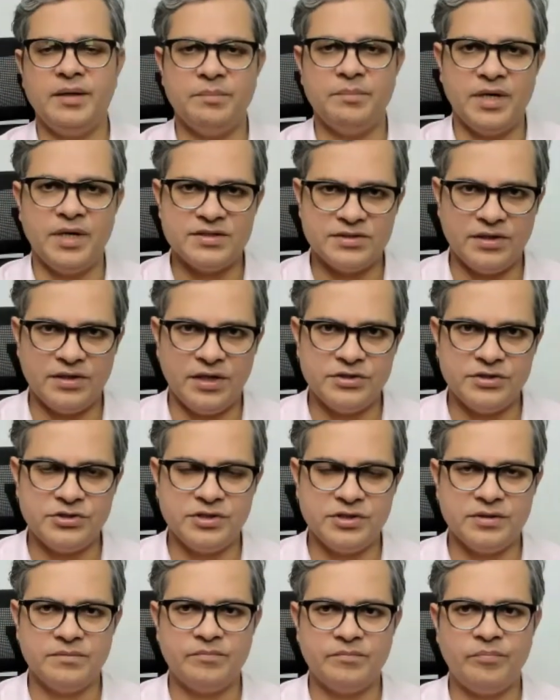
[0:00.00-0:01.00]

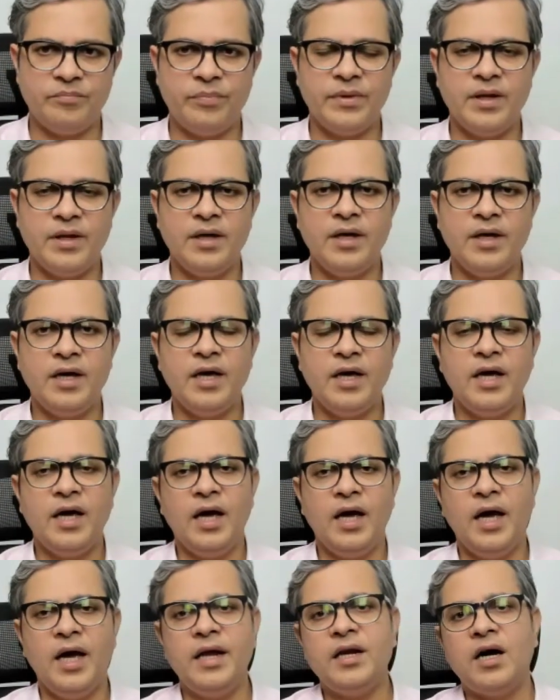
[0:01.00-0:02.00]
imagination.
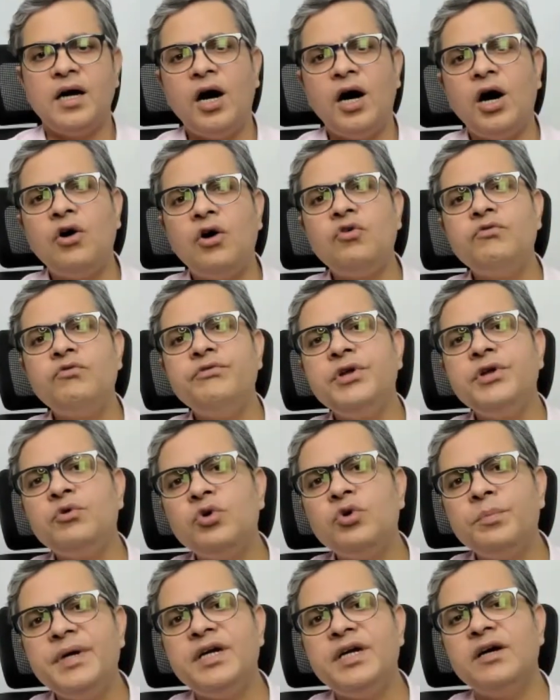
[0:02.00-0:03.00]
And how we
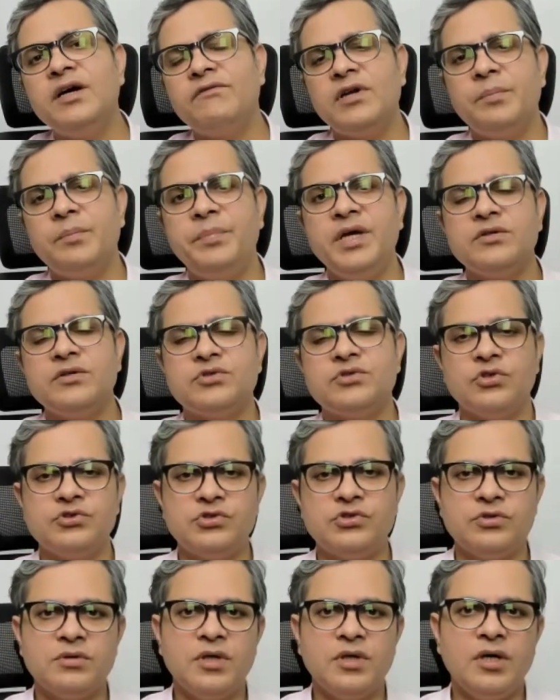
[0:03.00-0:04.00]
would be developing
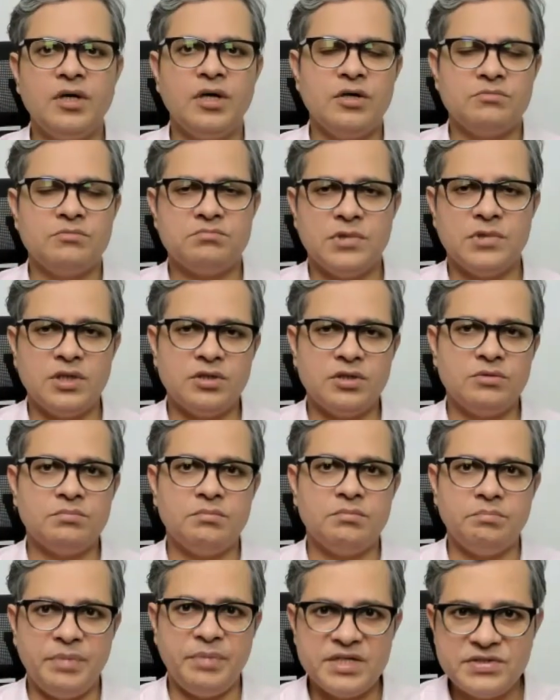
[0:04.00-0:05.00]

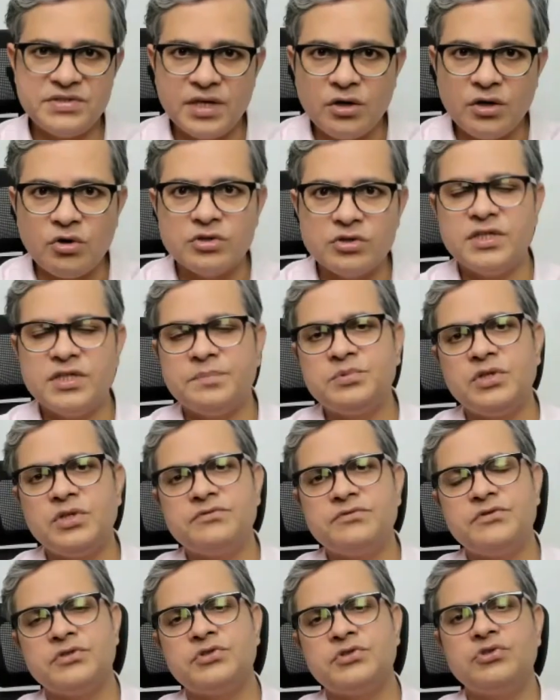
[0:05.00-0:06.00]
basic concepts
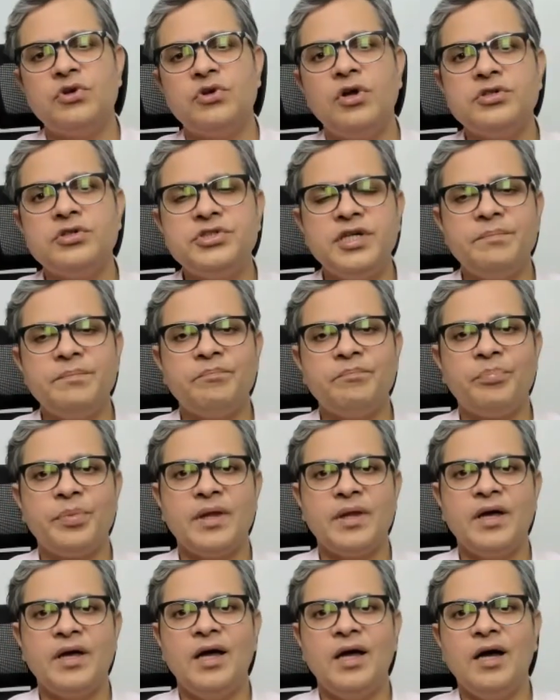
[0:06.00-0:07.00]
of sociology?
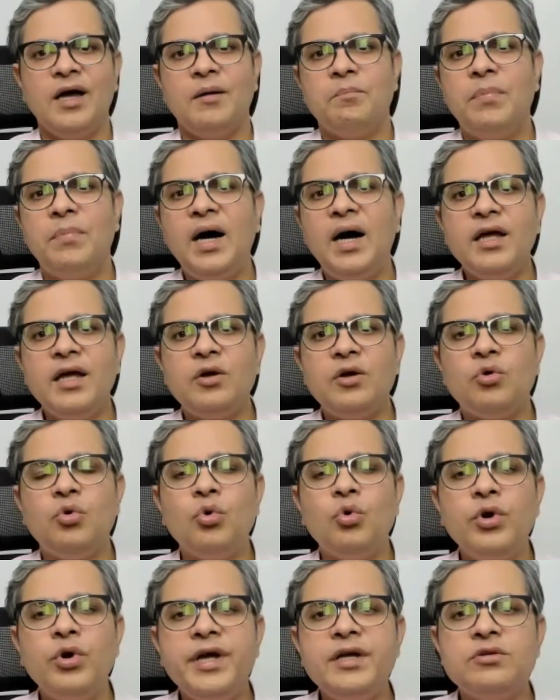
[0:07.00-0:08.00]
By
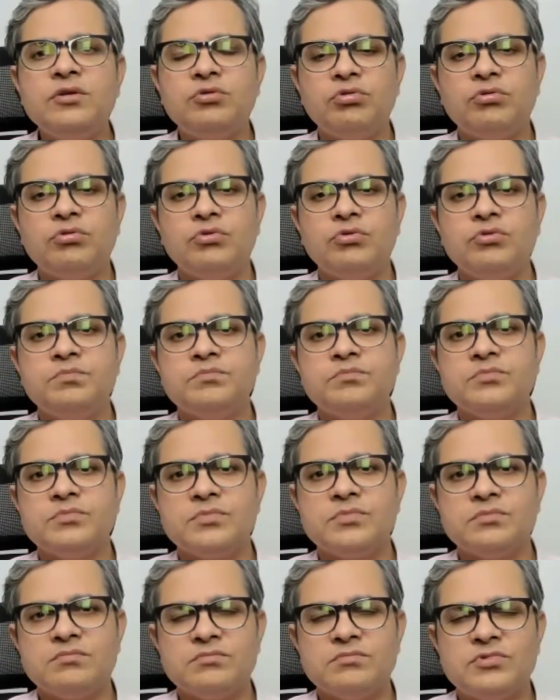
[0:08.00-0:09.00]
going through
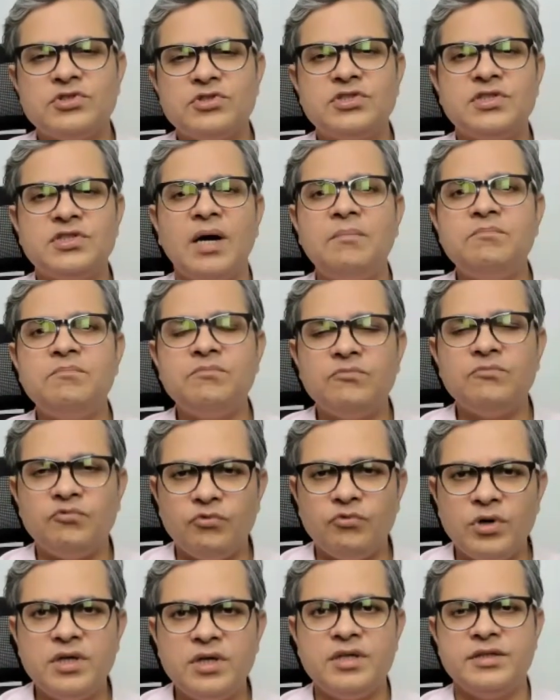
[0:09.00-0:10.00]
some
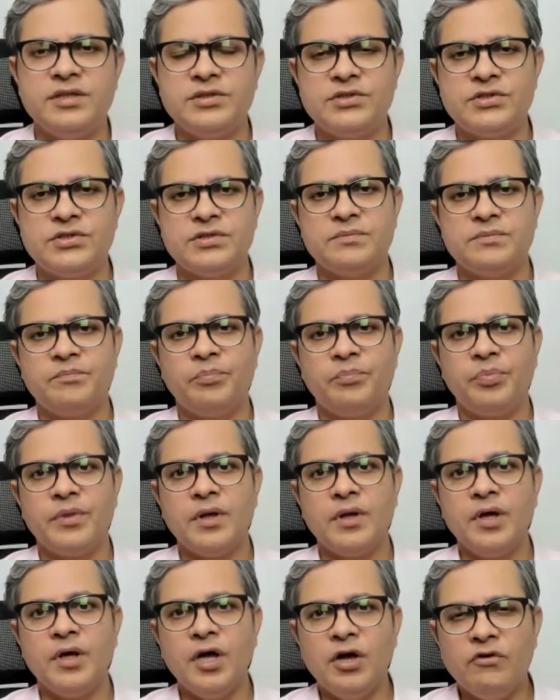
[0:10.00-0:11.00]
words
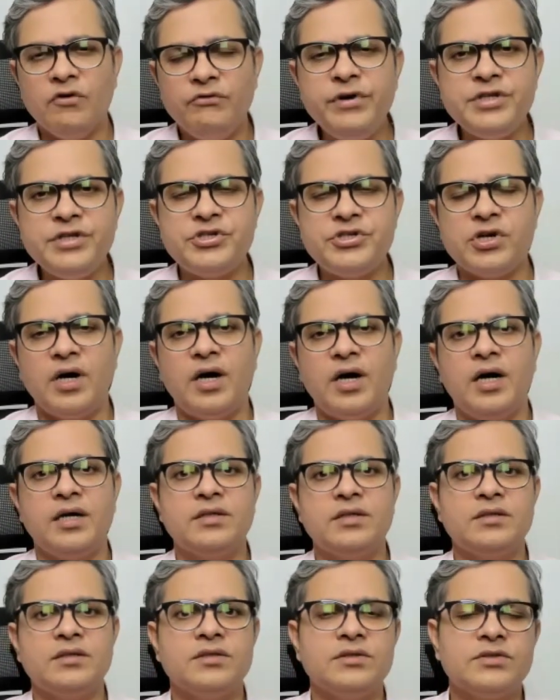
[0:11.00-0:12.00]
which
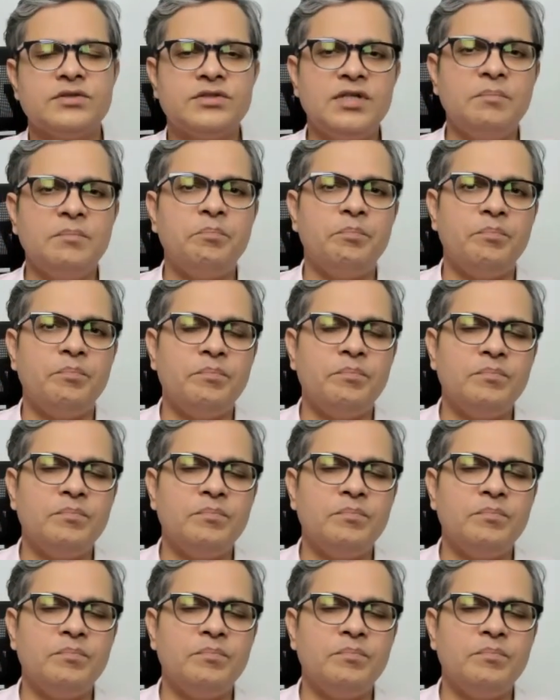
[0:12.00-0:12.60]
are some